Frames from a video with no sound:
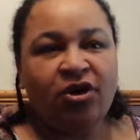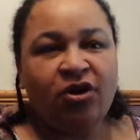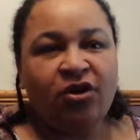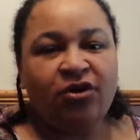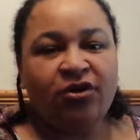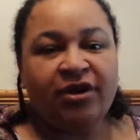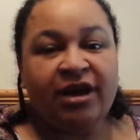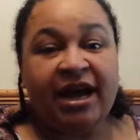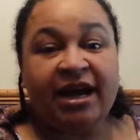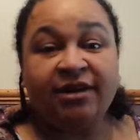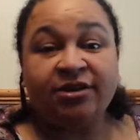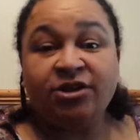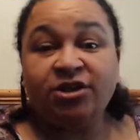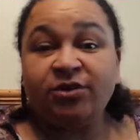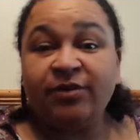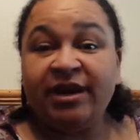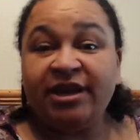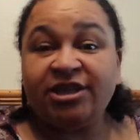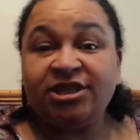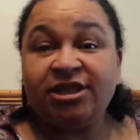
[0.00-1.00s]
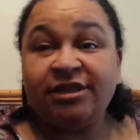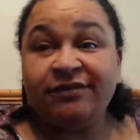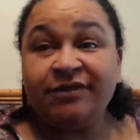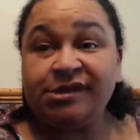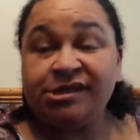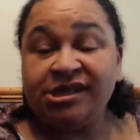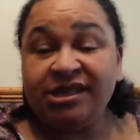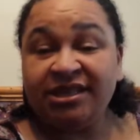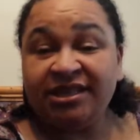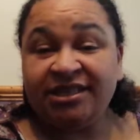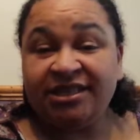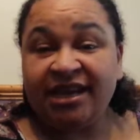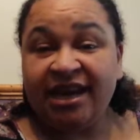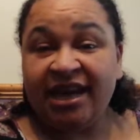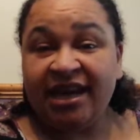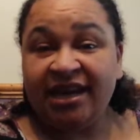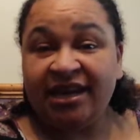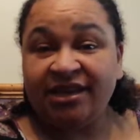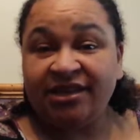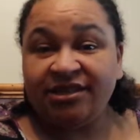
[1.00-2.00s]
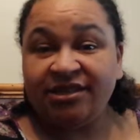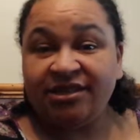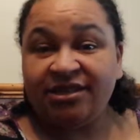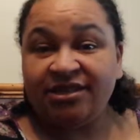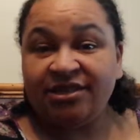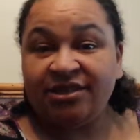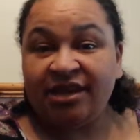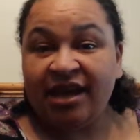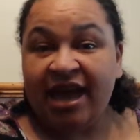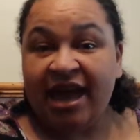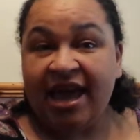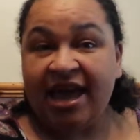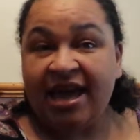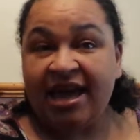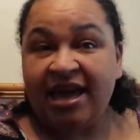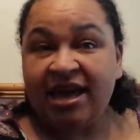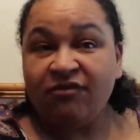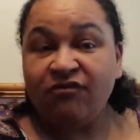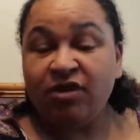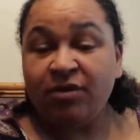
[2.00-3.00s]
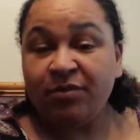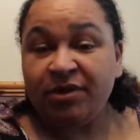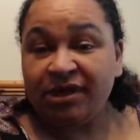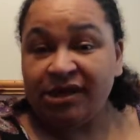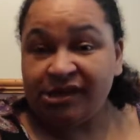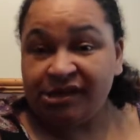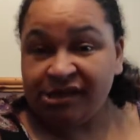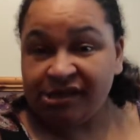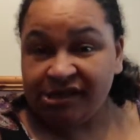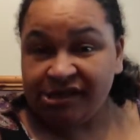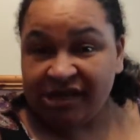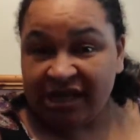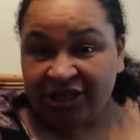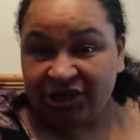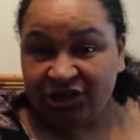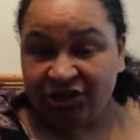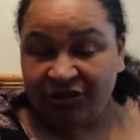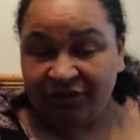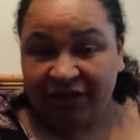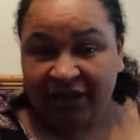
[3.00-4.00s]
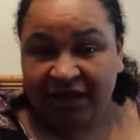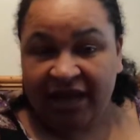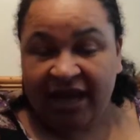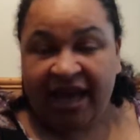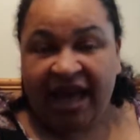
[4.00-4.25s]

on how to actually facilitate a reminiscence session